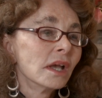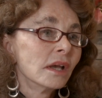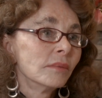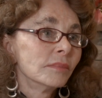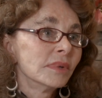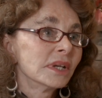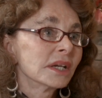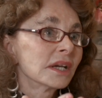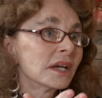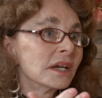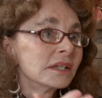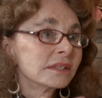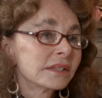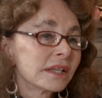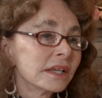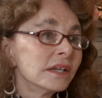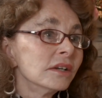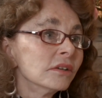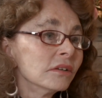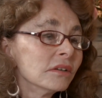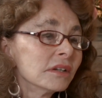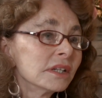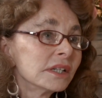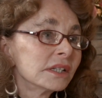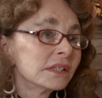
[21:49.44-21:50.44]
Because
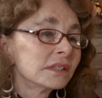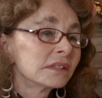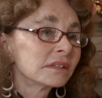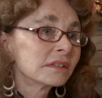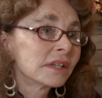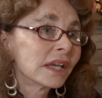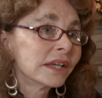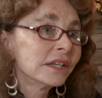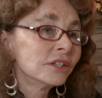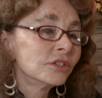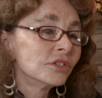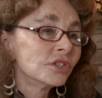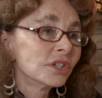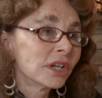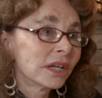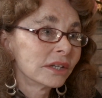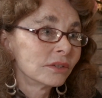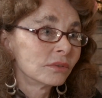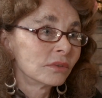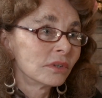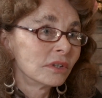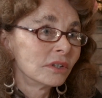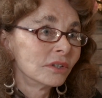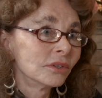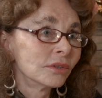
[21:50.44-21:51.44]
here is a
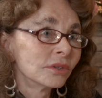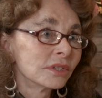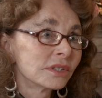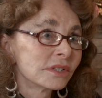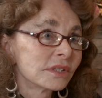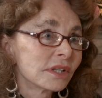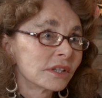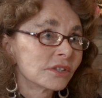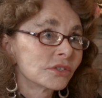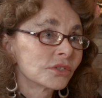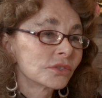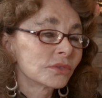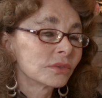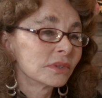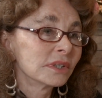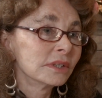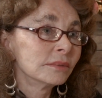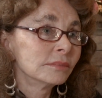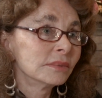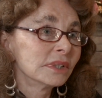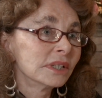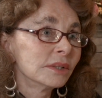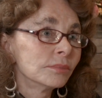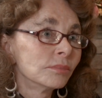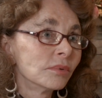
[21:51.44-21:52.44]
general who is
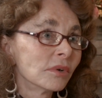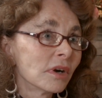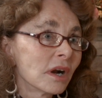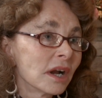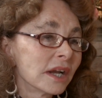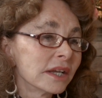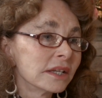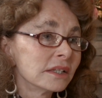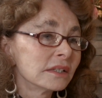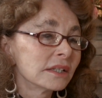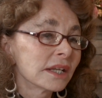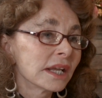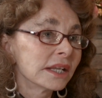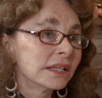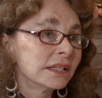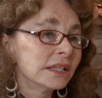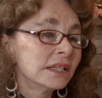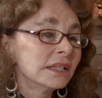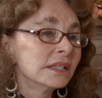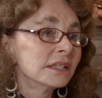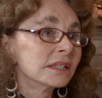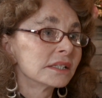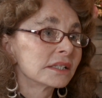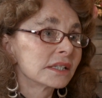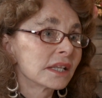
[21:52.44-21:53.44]
extremely bright, and
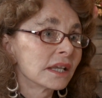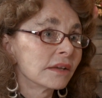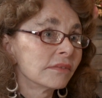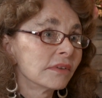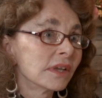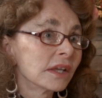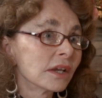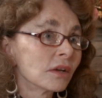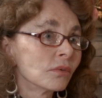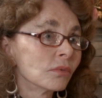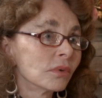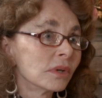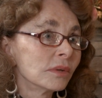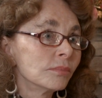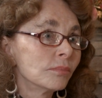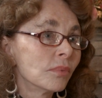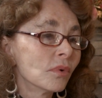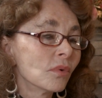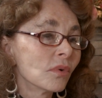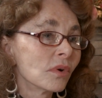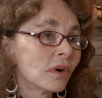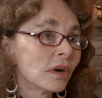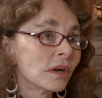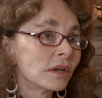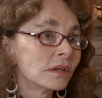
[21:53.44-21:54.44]
he is giving a
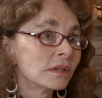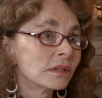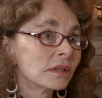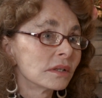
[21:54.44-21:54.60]
report.